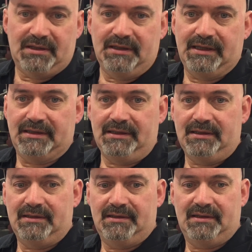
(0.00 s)

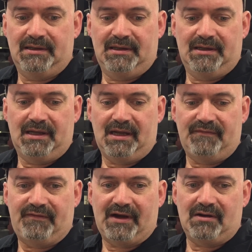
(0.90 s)
clean
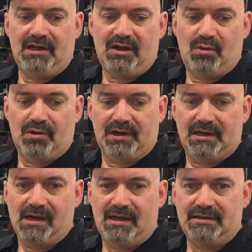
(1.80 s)
and fairly
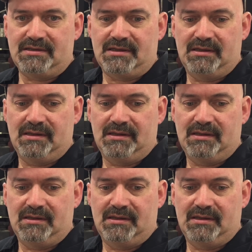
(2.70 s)
organized.